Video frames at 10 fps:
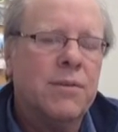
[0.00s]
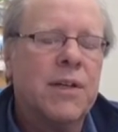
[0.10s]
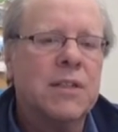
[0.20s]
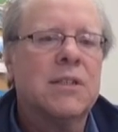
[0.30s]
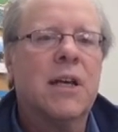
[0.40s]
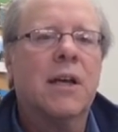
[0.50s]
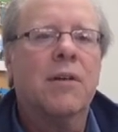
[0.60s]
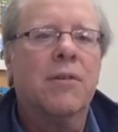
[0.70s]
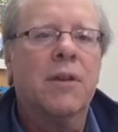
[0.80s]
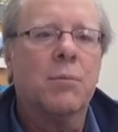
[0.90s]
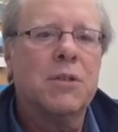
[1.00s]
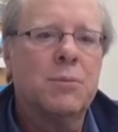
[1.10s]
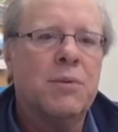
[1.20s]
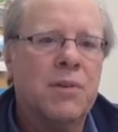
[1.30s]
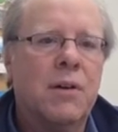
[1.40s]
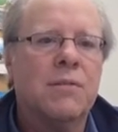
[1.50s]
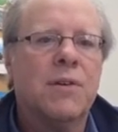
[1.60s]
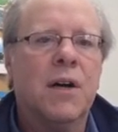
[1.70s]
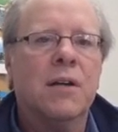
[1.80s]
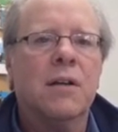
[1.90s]
I can say, everything must be
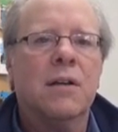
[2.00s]
verified.